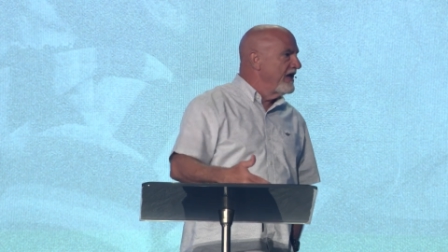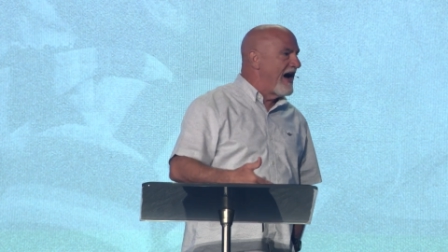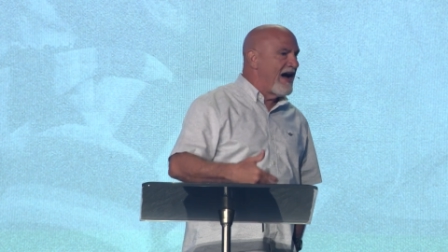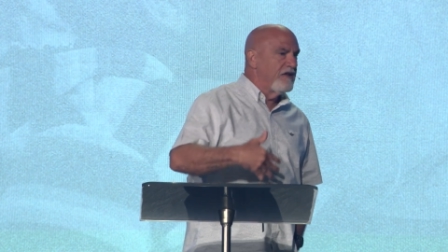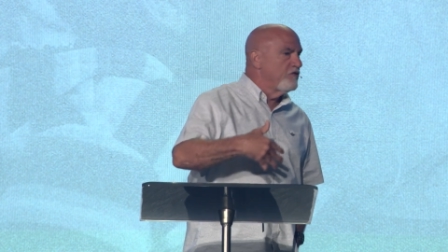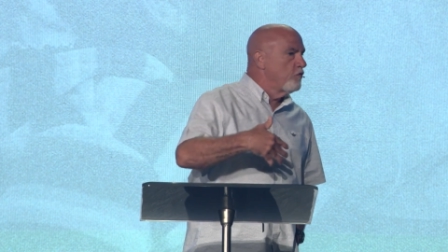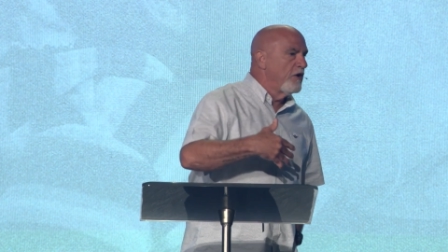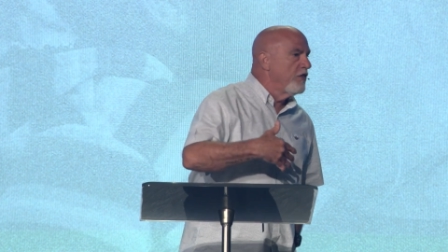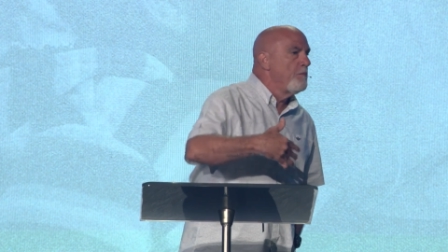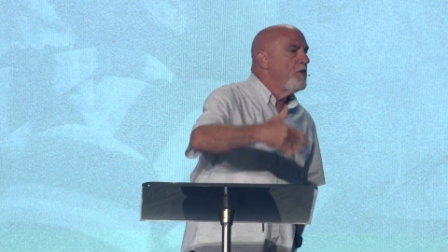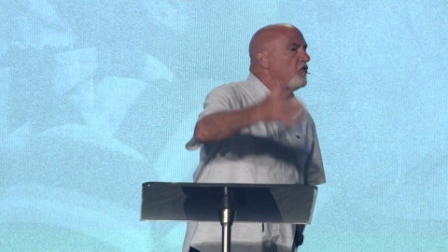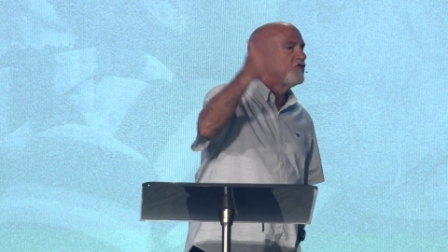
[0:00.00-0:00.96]
God is one of
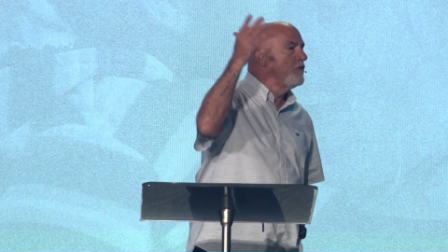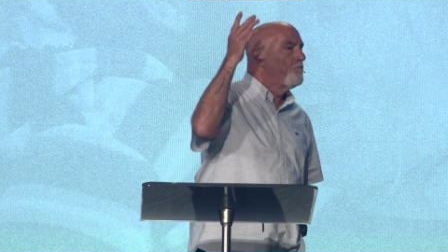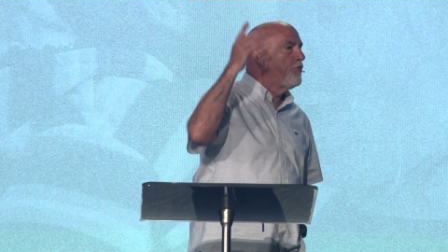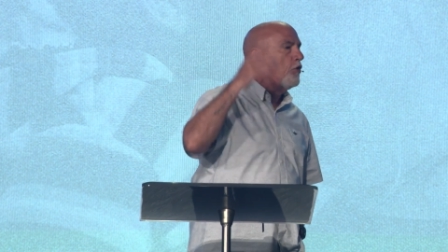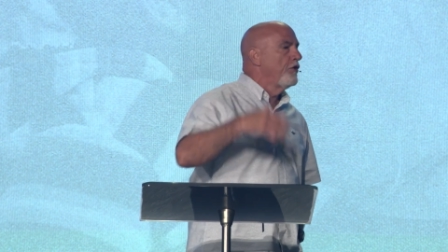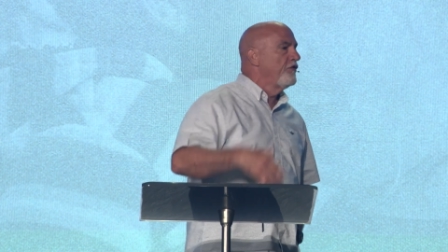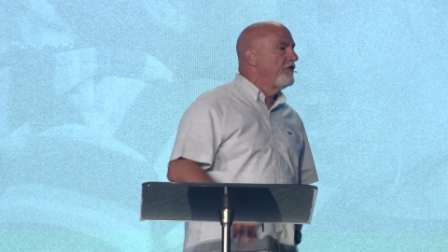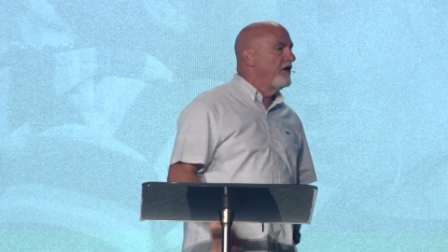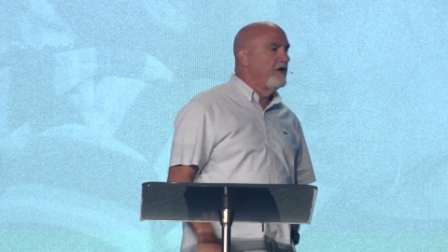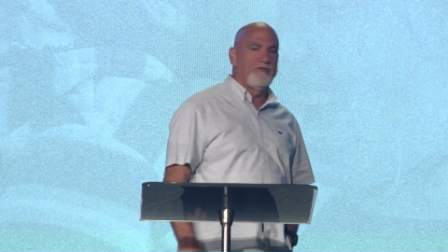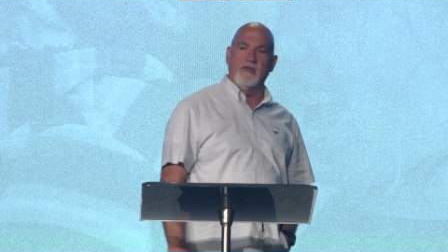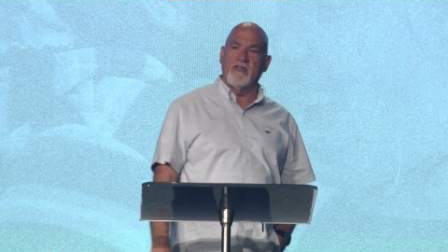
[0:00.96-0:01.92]
the most important
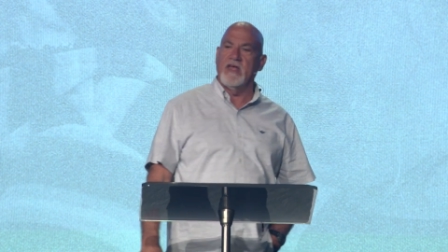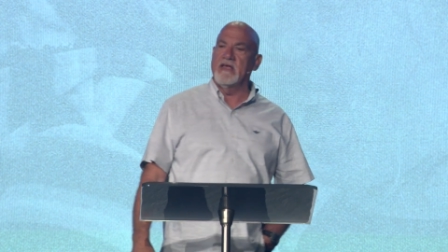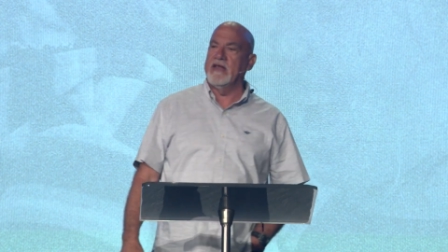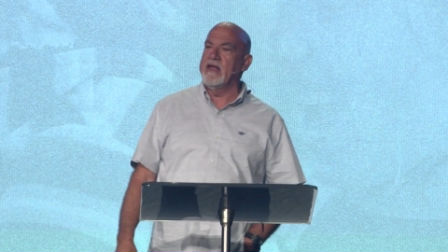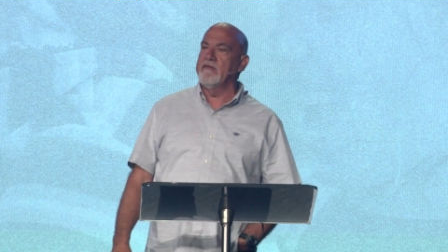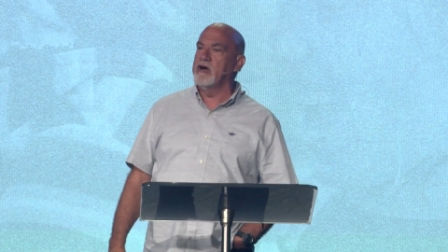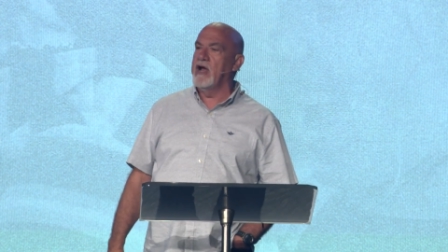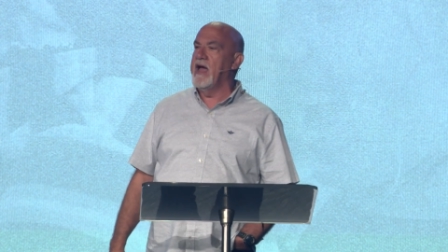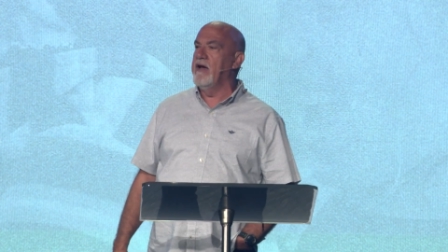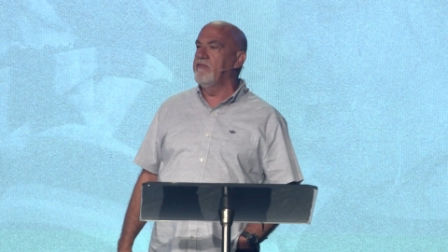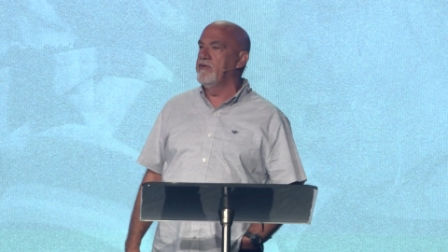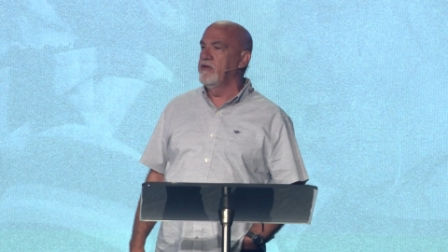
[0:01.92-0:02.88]
things that they could ever have?